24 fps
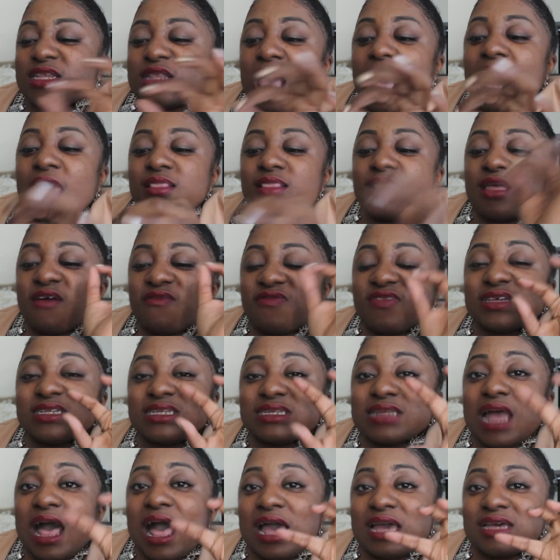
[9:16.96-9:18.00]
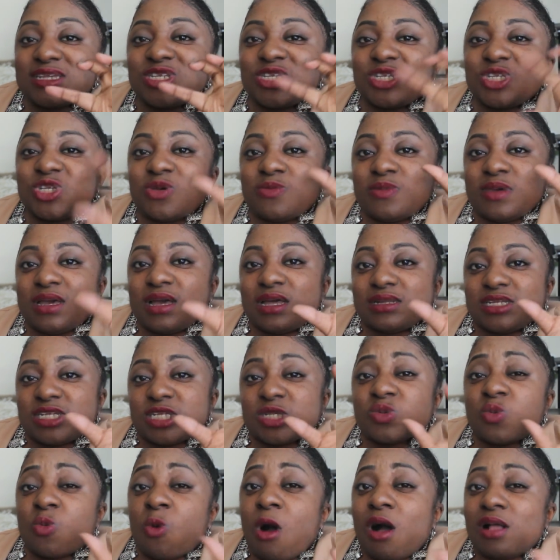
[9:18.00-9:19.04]
I love the size too, because
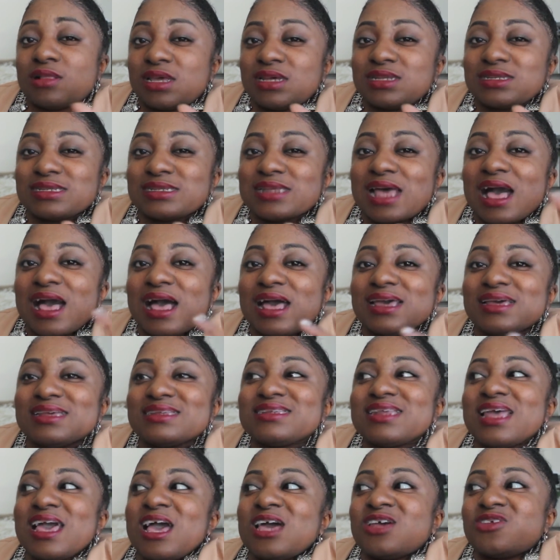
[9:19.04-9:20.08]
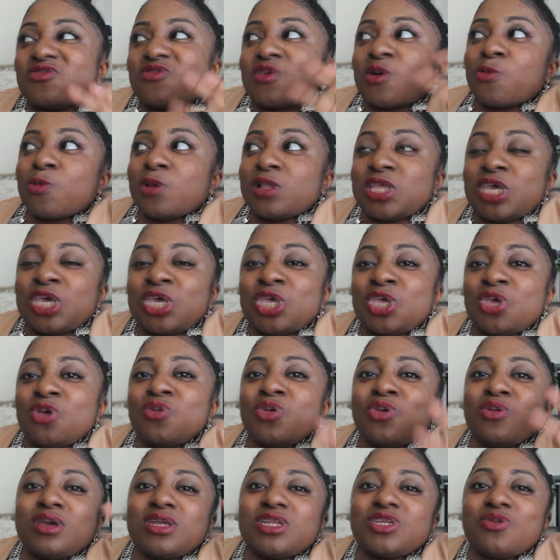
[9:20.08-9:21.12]
it's wallet size, so they're really cute.
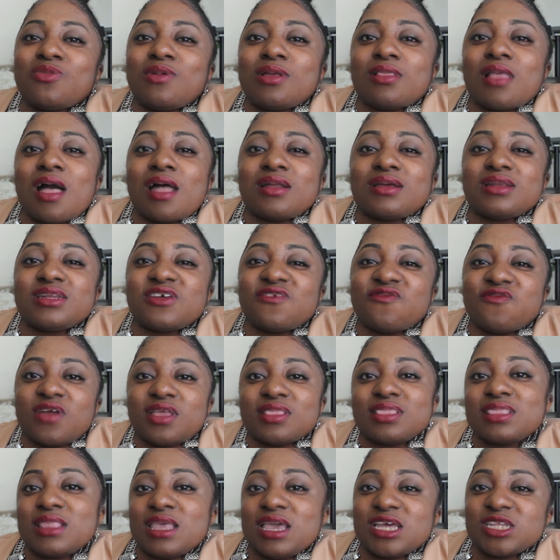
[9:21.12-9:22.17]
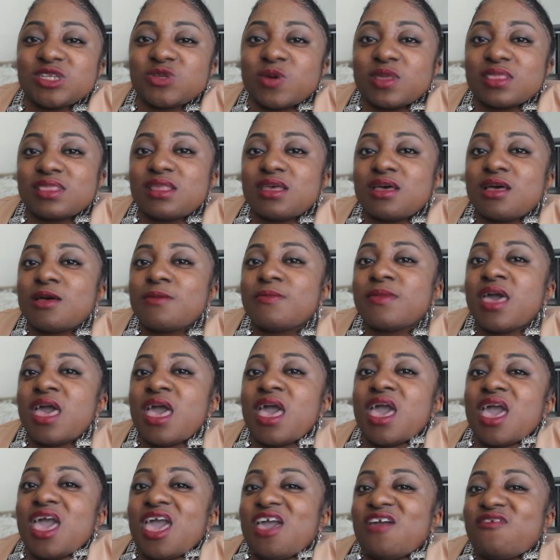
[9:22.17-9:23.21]
You can do a lot of different themes with them.
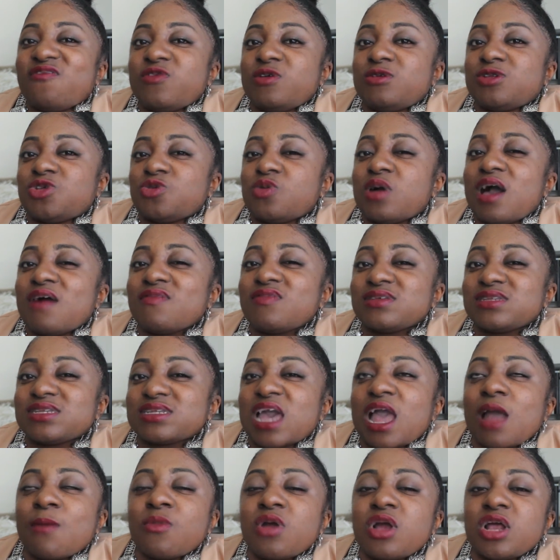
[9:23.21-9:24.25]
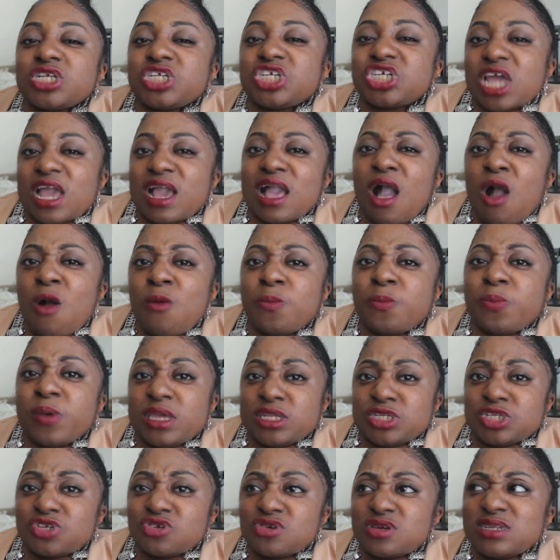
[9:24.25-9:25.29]
If you do have this camera, check out
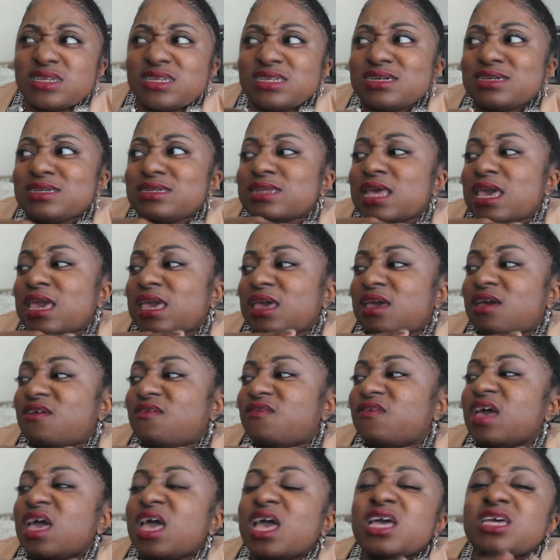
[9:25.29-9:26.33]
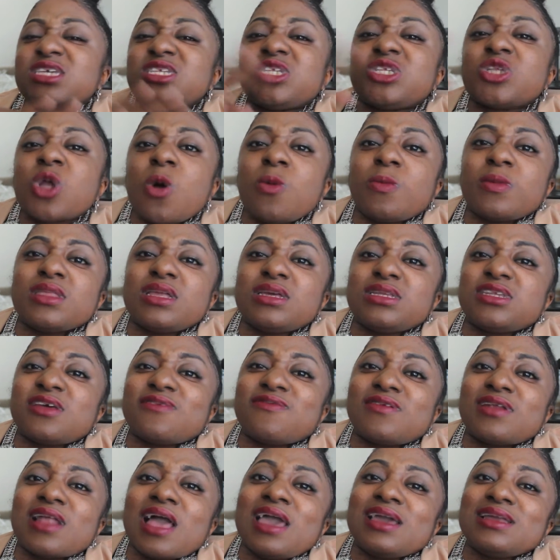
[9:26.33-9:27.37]
Pinterest, because they give so many
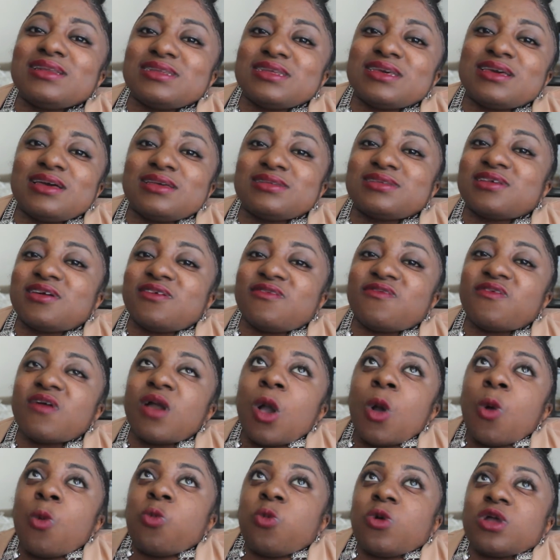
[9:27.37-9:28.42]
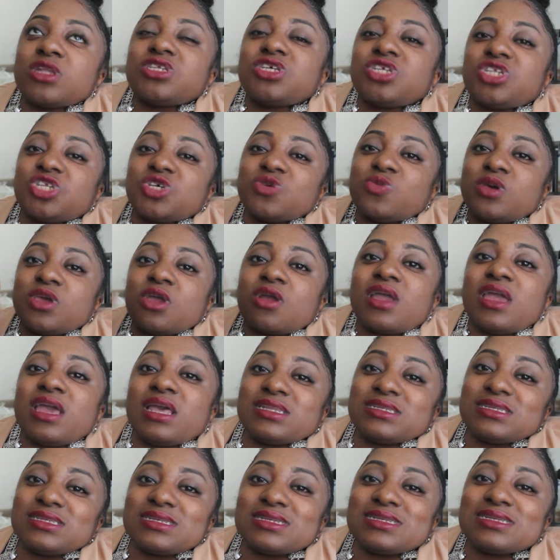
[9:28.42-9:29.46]
different ideas of what to do with your
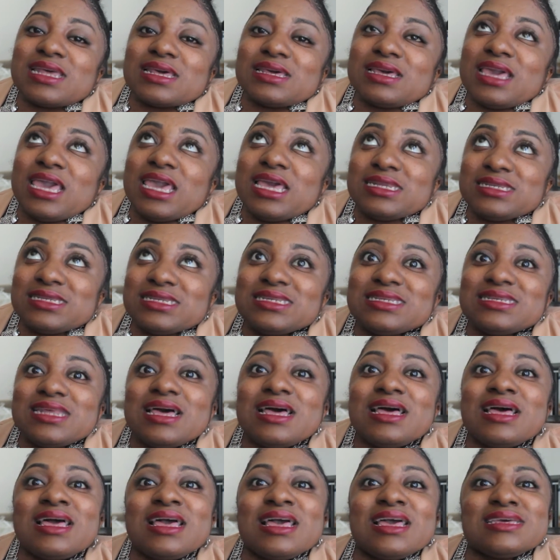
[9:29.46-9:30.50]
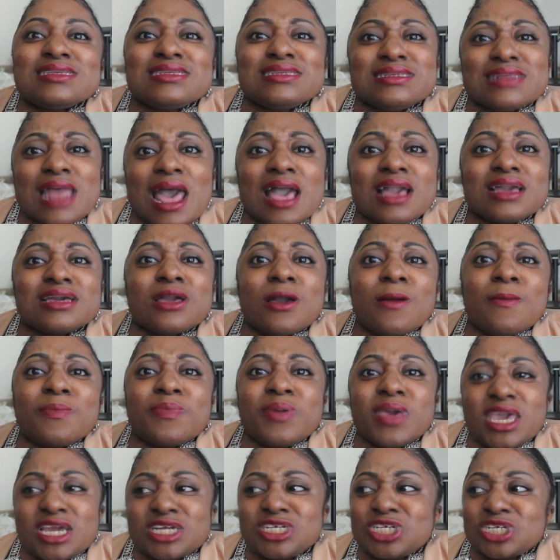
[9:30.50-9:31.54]
Insta stack
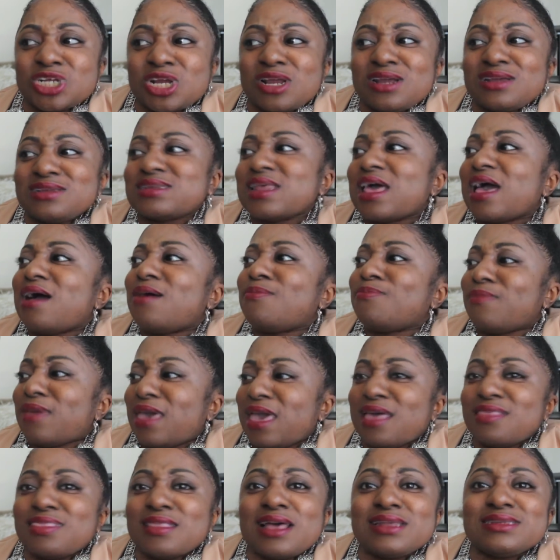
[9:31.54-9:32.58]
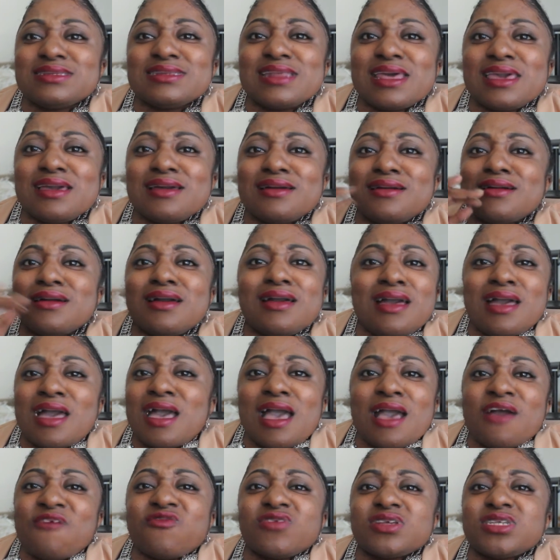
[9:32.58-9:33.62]
pictures. Man, that's like,
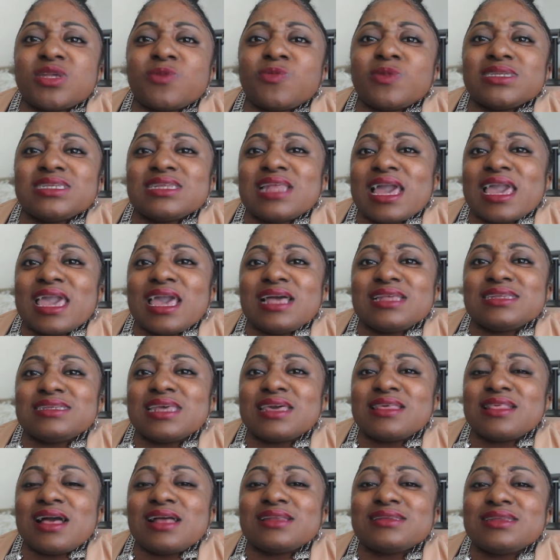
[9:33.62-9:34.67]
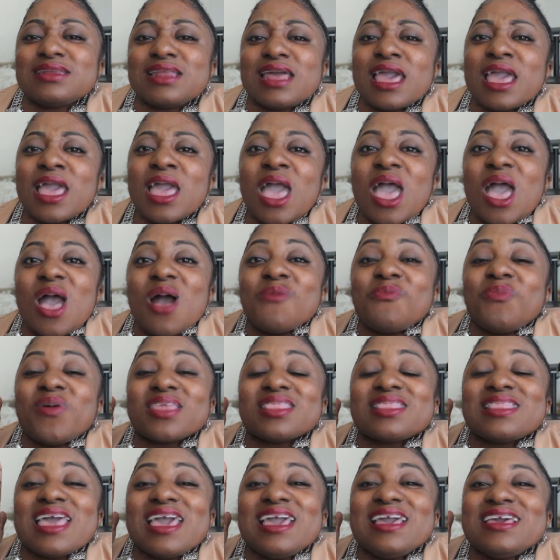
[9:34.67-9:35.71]
for some reason I can't say that today,
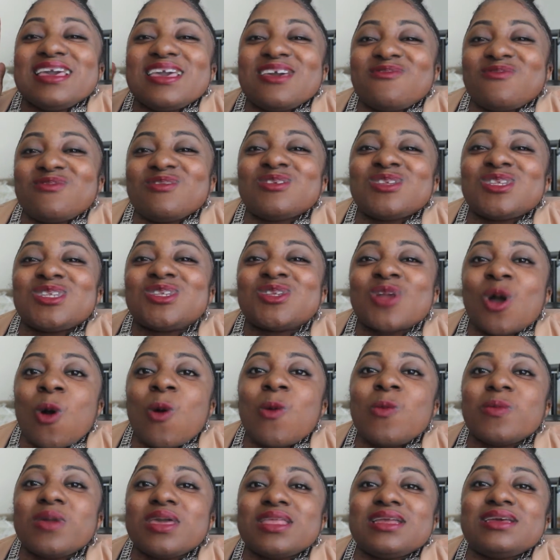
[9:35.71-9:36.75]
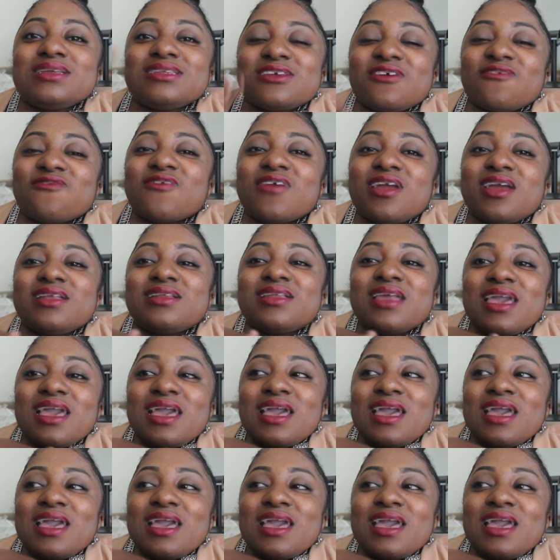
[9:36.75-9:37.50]
but they give you so many different